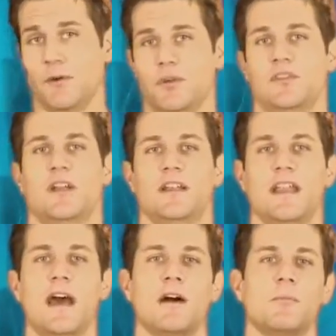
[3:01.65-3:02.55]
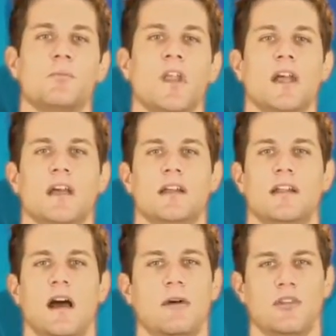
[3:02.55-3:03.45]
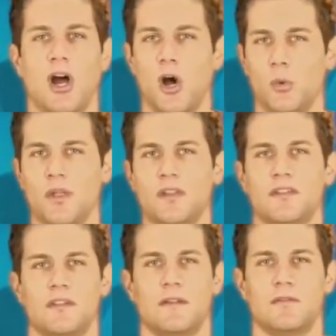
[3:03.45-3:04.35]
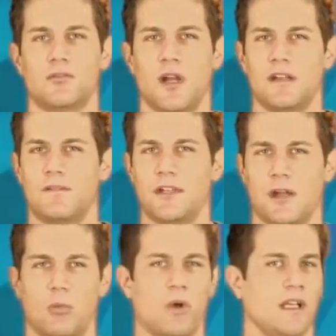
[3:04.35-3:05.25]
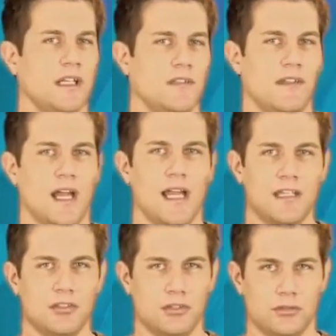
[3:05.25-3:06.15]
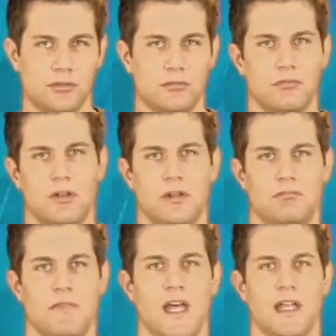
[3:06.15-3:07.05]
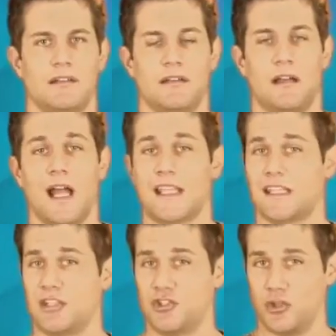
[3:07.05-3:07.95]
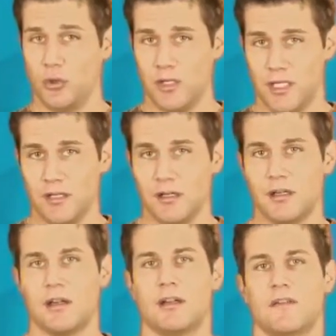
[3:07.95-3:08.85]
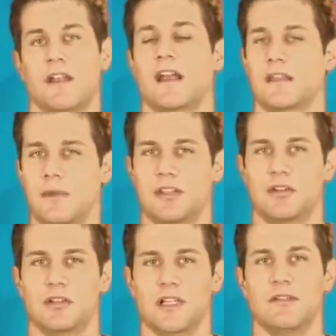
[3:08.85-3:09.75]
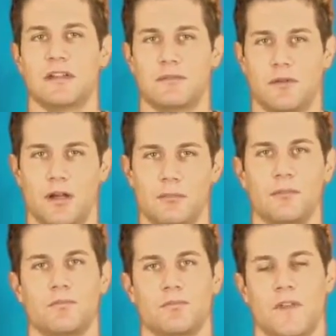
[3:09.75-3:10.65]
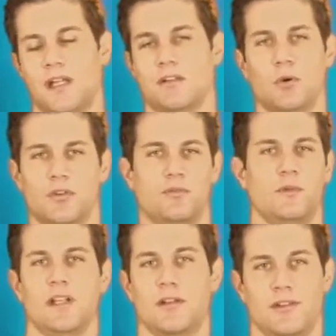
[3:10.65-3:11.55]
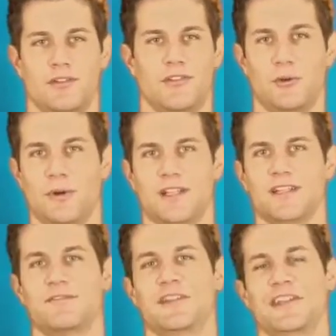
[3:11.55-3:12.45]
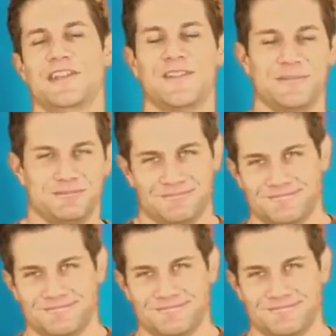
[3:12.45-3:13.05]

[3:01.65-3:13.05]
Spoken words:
focus on now. Now, I was always trying to figure out what it is that I can do, that I can enjoy, that I can make a good living from. And of course, we know there's no money in fitness.